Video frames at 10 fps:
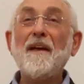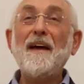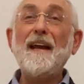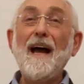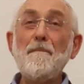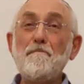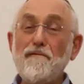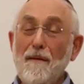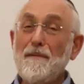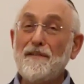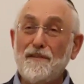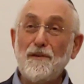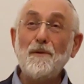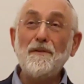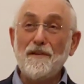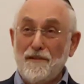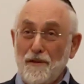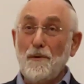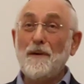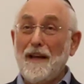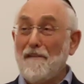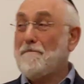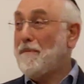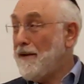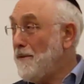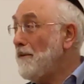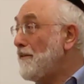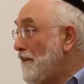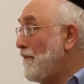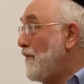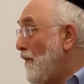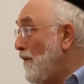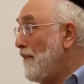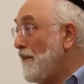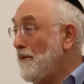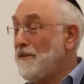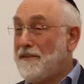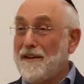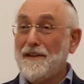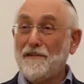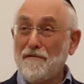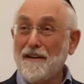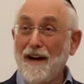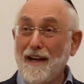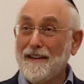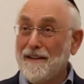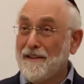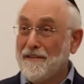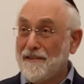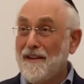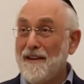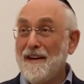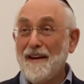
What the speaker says: And I promise you that you will have panusa for all those years regardless.